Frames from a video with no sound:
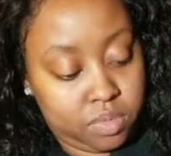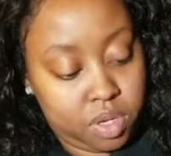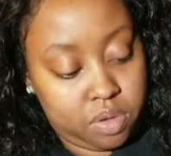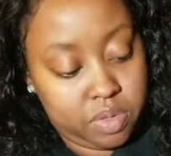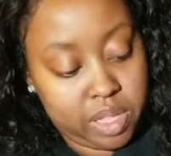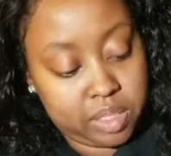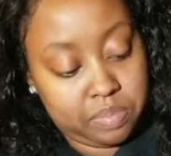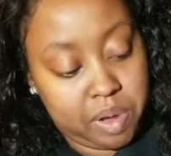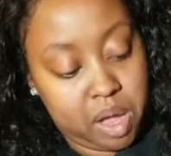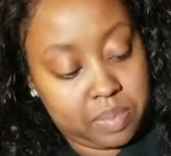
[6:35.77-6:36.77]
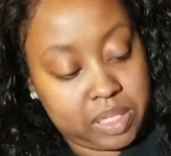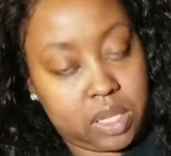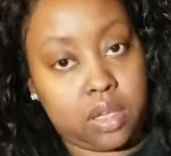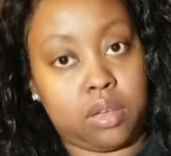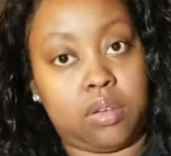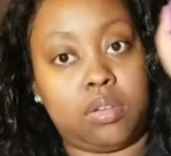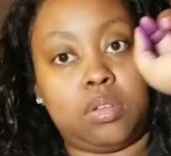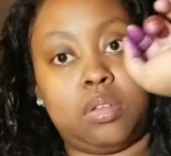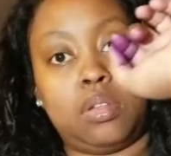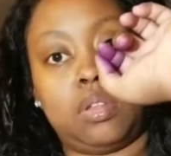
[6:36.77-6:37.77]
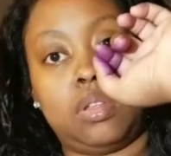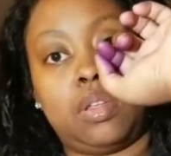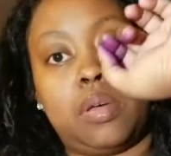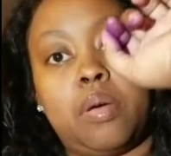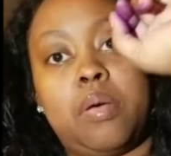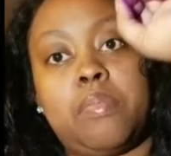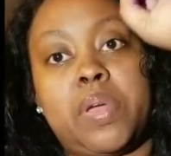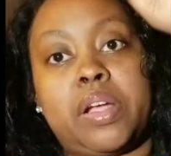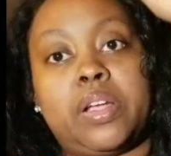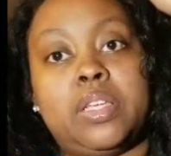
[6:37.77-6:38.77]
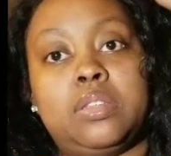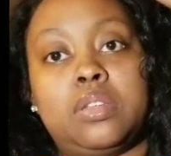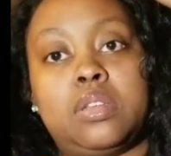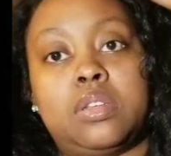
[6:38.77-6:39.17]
Oh, that's bomb as hell. Berries.